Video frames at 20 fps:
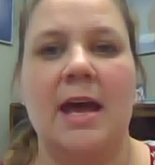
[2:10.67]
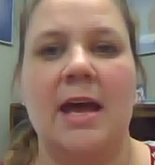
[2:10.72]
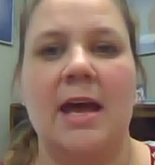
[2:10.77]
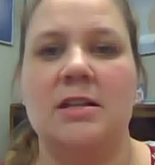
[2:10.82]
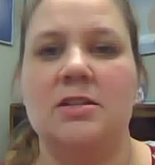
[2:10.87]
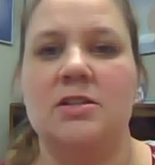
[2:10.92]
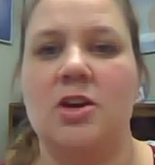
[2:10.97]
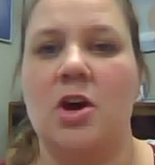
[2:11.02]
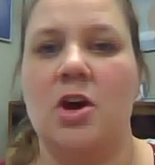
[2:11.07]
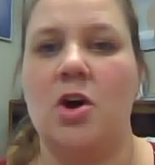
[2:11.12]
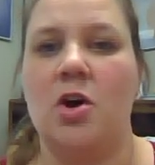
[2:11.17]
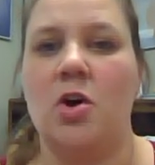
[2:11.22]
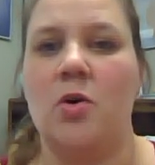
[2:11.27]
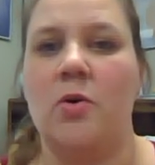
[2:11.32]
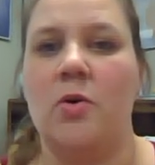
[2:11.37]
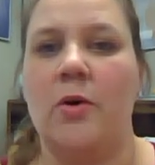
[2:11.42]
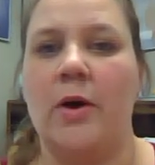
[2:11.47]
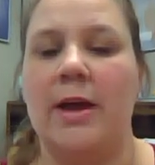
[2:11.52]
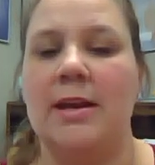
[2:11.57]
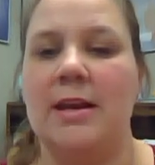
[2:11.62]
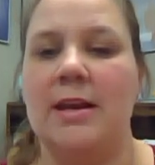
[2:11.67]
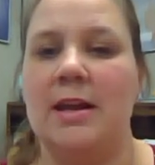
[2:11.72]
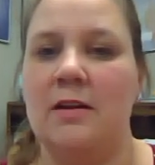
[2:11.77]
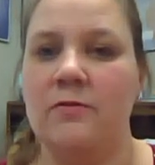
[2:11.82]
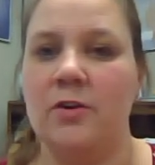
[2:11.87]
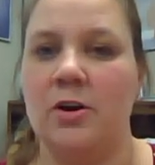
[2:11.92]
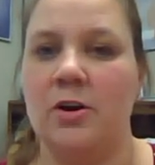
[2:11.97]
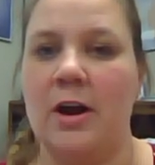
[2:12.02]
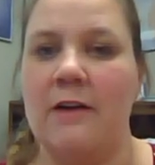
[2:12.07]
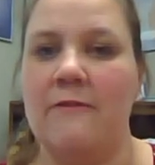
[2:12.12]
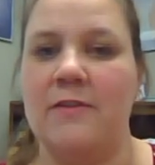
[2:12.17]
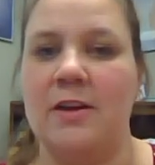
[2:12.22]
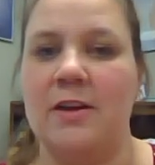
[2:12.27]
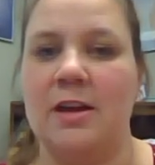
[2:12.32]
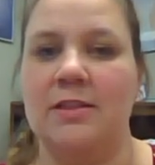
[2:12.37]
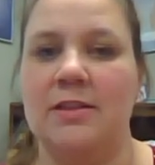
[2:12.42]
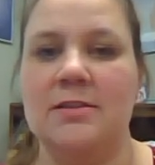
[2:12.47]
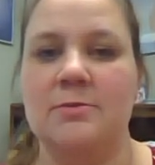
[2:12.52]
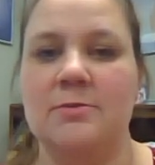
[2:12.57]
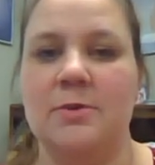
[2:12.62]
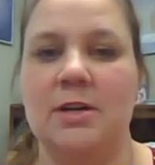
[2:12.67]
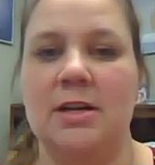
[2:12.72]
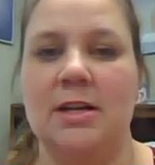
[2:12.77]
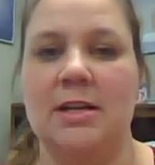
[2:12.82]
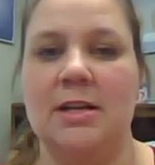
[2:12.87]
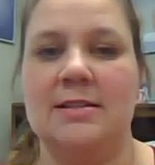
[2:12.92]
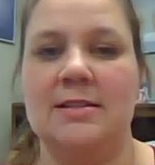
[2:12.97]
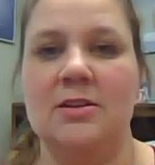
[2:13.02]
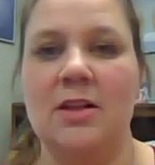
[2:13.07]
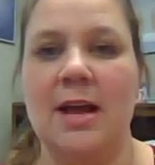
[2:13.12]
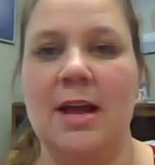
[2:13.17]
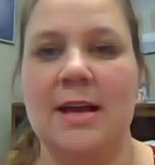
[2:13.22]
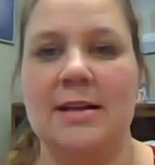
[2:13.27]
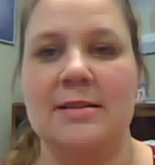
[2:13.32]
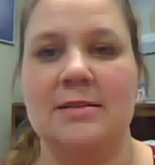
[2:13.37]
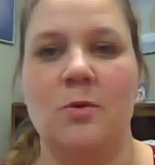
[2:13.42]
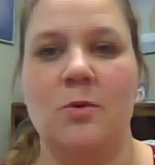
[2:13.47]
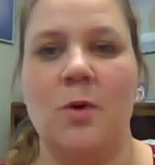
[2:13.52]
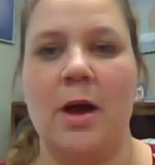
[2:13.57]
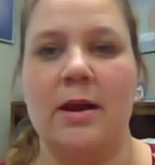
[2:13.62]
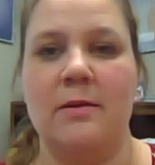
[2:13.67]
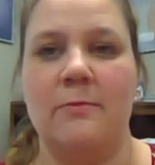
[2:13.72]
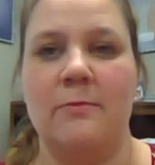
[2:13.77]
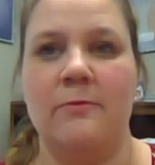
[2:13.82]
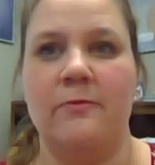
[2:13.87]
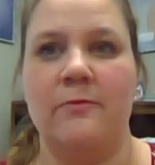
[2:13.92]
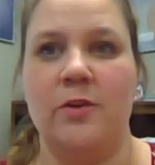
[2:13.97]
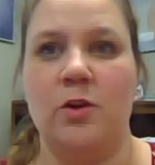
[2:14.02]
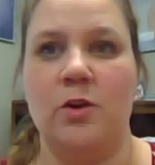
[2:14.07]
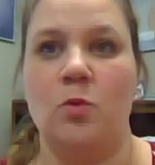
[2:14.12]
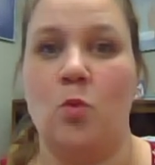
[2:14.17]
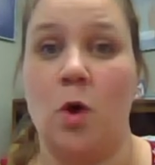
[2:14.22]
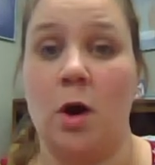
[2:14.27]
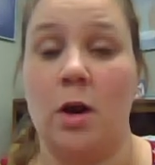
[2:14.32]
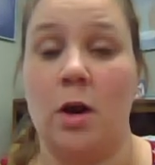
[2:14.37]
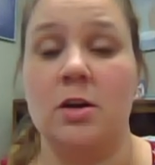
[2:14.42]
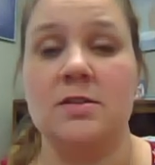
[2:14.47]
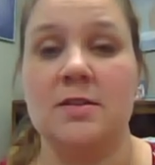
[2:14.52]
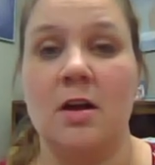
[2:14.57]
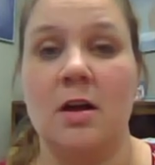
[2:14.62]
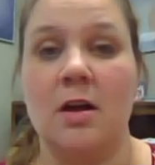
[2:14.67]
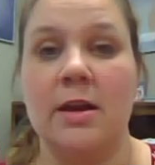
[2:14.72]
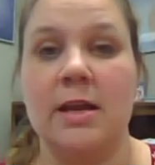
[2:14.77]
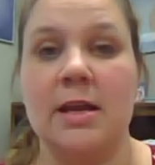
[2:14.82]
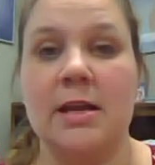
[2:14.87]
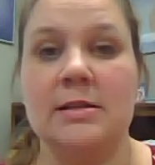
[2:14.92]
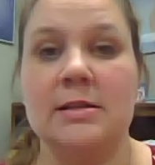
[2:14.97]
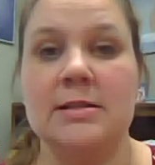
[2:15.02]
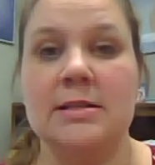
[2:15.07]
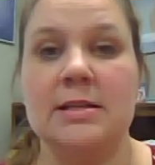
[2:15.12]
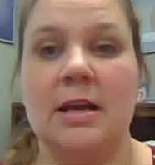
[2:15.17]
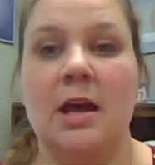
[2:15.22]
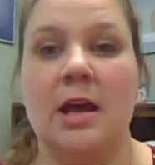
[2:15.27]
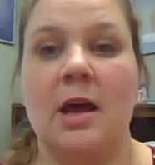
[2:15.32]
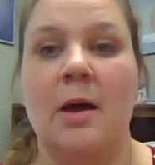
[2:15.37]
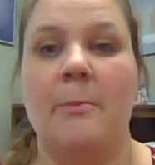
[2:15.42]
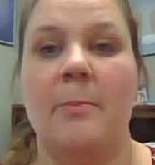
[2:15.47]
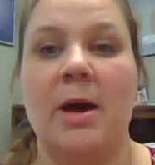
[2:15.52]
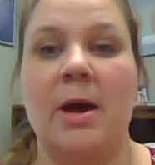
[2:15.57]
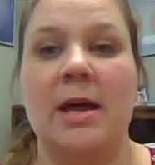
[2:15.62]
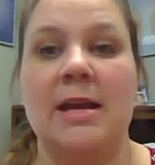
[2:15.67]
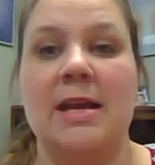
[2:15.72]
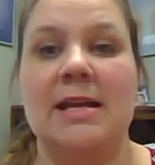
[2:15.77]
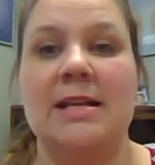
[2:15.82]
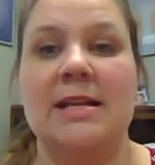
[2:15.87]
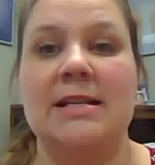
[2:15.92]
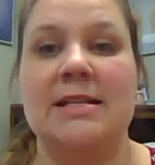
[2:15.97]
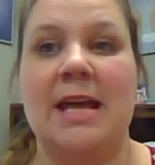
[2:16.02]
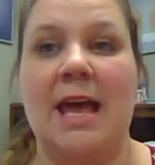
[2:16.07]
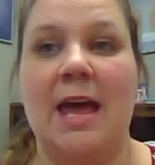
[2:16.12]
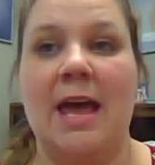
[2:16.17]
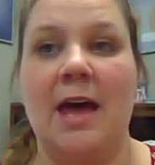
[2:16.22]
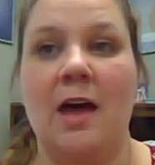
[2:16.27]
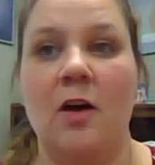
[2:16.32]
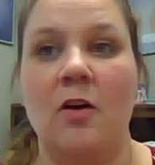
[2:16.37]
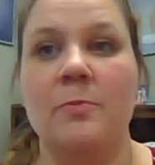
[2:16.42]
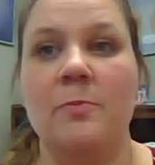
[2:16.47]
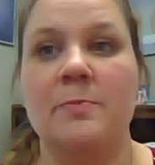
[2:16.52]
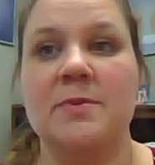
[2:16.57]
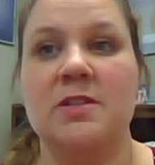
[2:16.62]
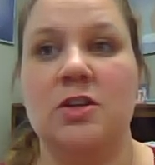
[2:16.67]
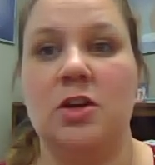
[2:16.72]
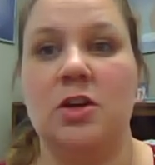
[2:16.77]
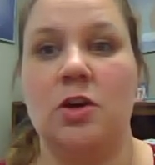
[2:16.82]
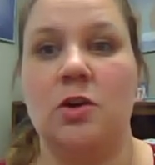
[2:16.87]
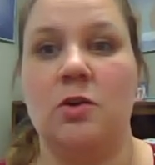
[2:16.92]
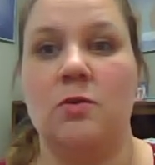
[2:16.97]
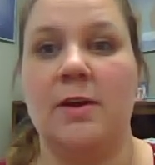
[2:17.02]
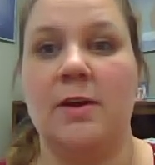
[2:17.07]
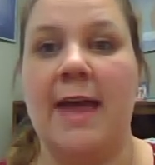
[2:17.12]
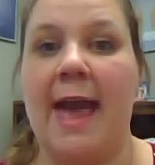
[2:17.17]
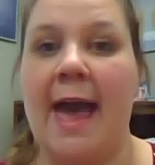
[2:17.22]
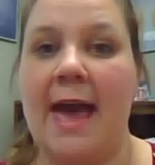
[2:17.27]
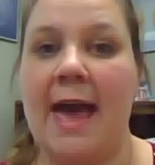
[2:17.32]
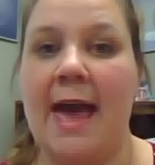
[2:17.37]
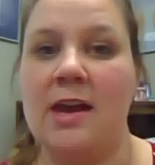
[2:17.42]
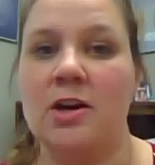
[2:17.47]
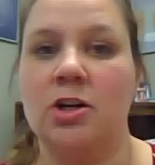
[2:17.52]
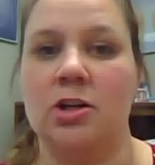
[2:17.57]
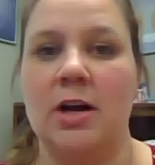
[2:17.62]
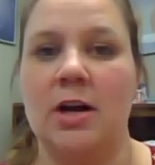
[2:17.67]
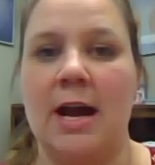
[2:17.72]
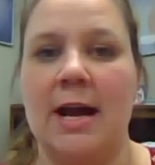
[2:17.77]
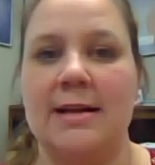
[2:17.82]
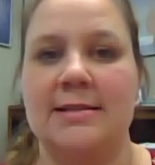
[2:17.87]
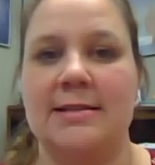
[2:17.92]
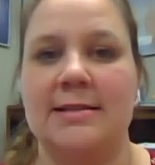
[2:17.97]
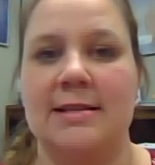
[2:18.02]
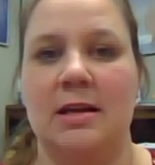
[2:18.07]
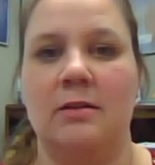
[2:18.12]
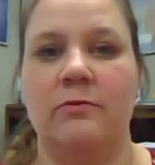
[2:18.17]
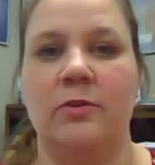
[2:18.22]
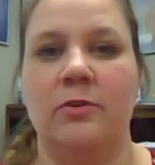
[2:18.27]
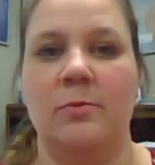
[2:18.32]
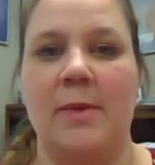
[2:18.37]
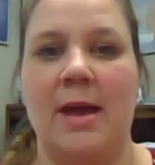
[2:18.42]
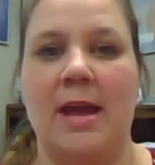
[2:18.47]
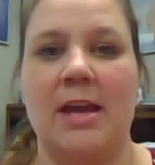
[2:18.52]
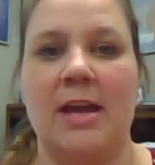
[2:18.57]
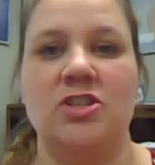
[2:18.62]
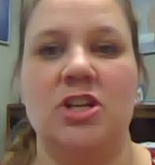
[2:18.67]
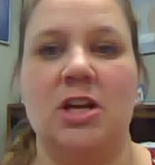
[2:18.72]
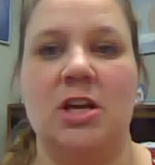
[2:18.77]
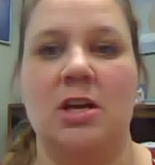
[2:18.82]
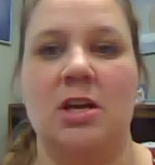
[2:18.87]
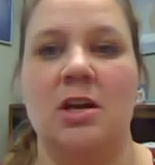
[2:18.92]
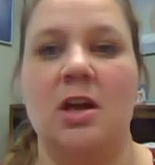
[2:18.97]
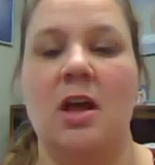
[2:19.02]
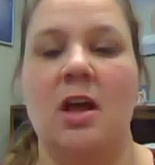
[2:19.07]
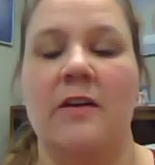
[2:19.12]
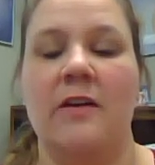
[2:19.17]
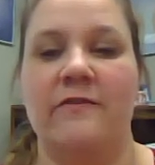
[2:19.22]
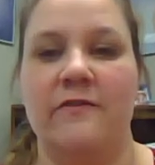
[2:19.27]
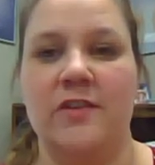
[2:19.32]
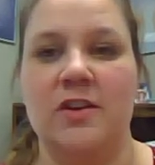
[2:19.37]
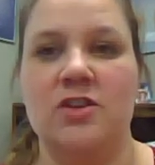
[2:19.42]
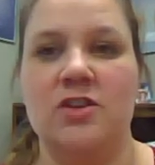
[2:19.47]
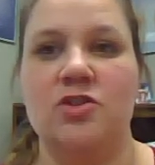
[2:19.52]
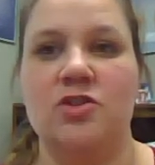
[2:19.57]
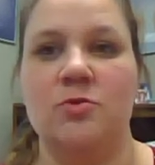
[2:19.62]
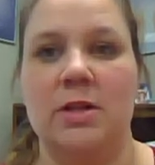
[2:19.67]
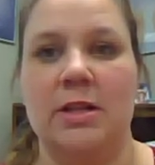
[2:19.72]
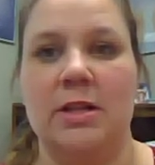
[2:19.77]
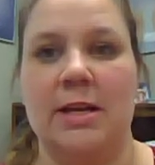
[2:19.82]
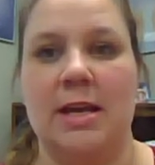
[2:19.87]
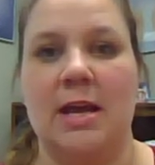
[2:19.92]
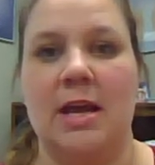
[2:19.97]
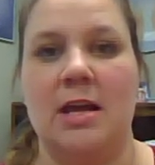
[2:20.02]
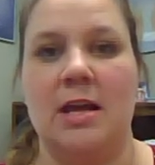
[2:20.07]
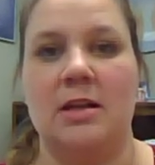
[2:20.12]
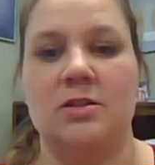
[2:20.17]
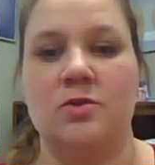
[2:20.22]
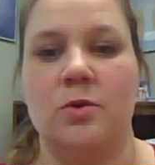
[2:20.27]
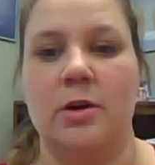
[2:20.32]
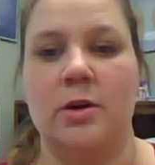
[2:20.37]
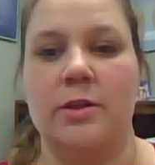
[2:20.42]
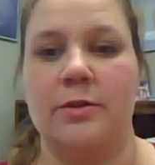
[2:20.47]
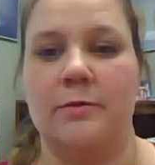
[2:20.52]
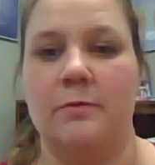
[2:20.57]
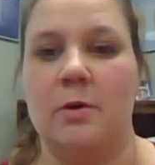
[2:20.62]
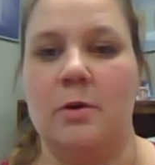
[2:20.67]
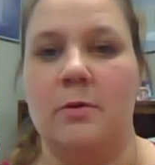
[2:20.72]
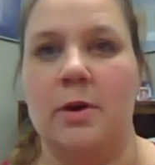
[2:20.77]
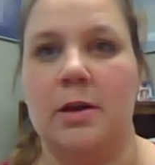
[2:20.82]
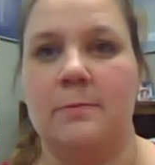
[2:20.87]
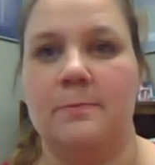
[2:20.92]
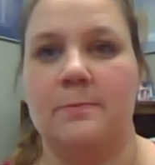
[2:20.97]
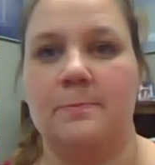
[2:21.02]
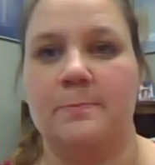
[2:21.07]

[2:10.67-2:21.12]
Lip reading: And so, an infographic, this one, it still has quite a few words on it, but it helps you categorize the information visually and sort through it.